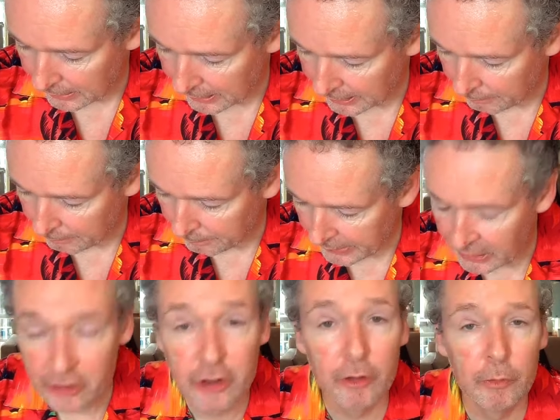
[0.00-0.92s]

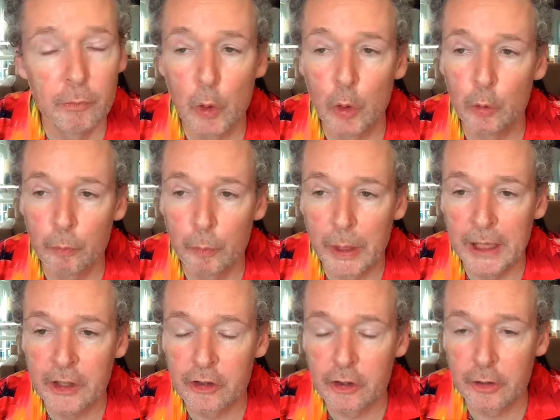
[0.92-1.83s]

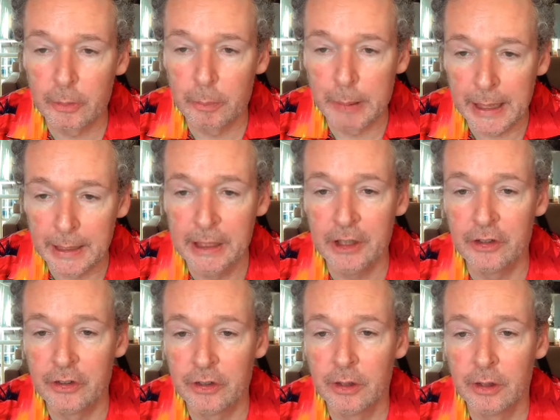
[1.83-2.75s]
It's got the
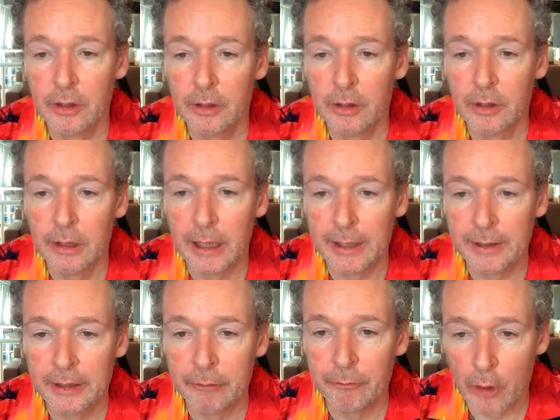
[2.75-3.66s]
pace
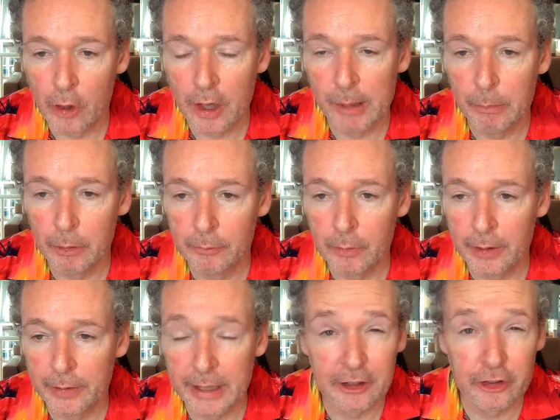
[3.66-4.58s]
and the vibe of
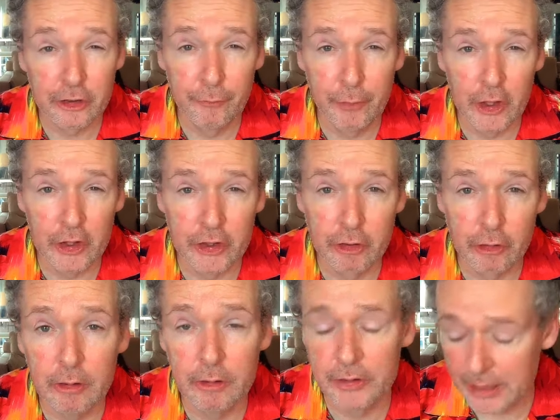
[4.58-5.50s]
like that first
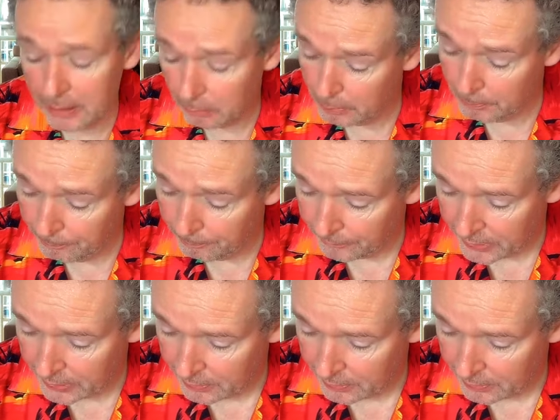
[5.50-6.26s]
Strokes album.